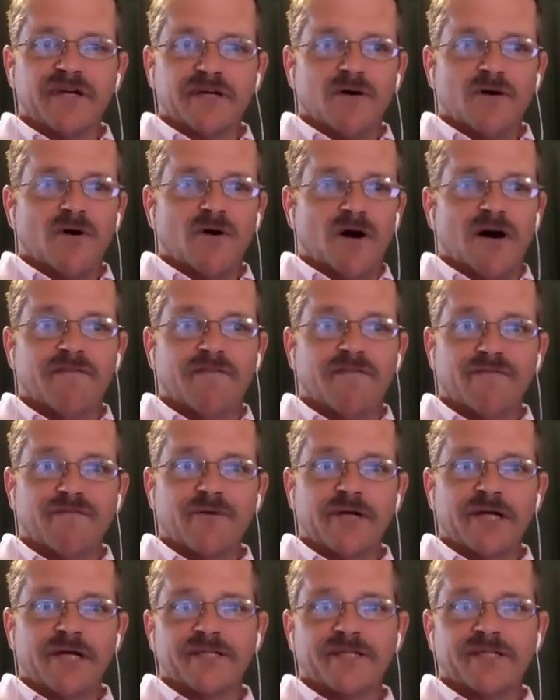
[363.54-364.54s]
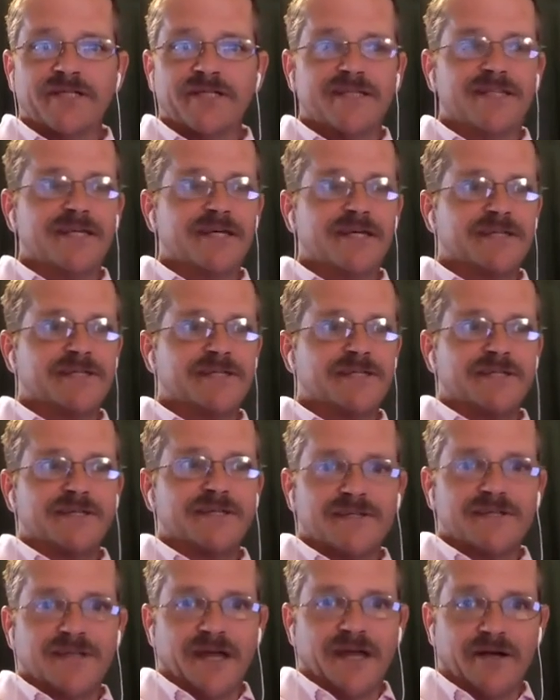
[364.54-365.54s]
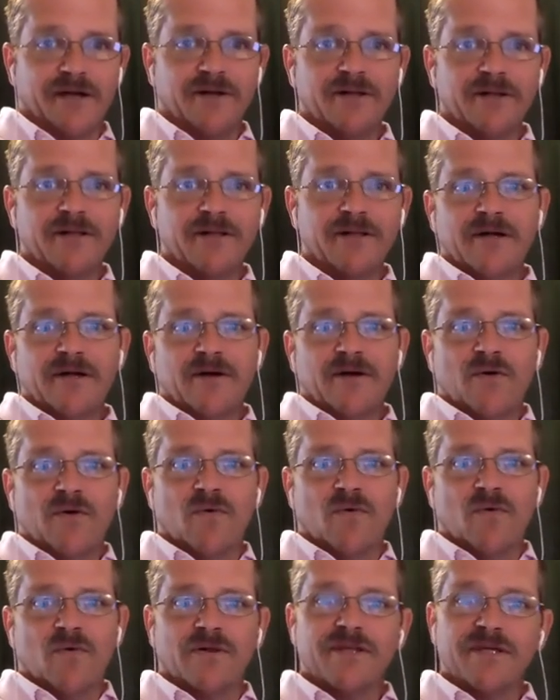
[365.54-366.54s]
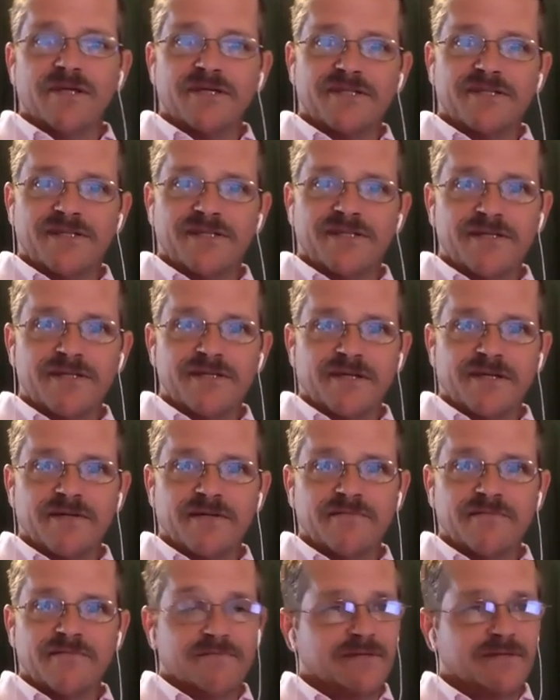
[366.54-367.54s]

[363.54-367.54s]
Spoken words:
offerings this cycle or this season,